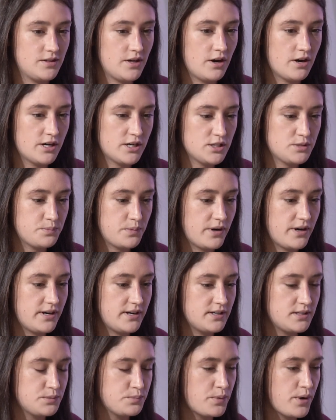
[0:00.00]
the hardest
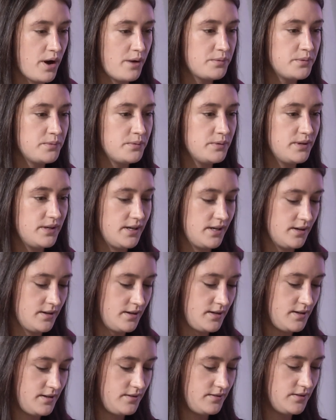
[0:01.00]
part is probably
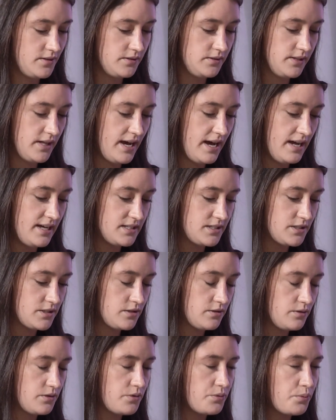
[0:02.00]
the last
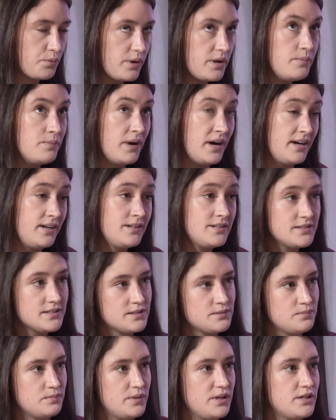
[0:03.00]
3
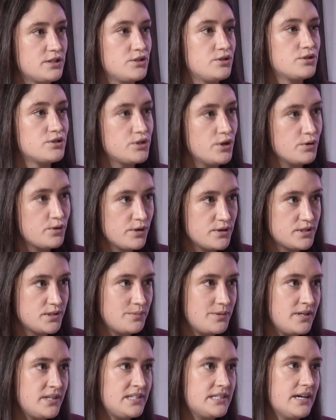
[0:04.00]
miles because you're so close to
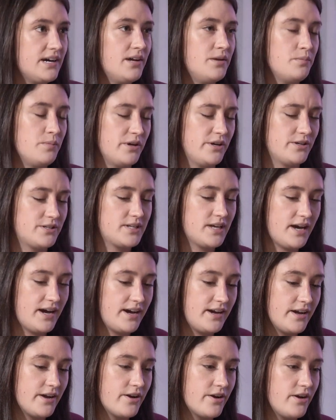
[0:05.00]
being done, but you're
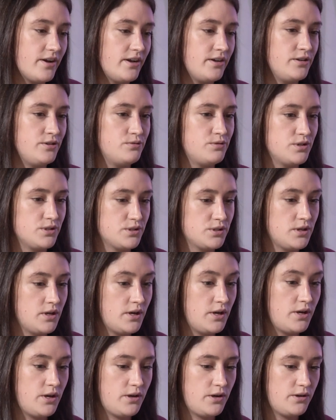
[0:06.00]
tired and
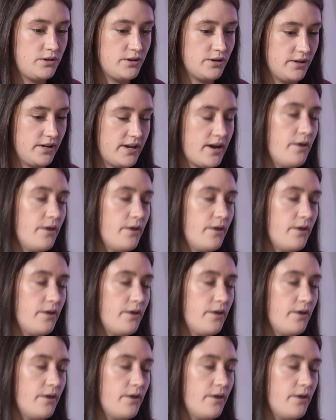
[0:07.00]
you're like,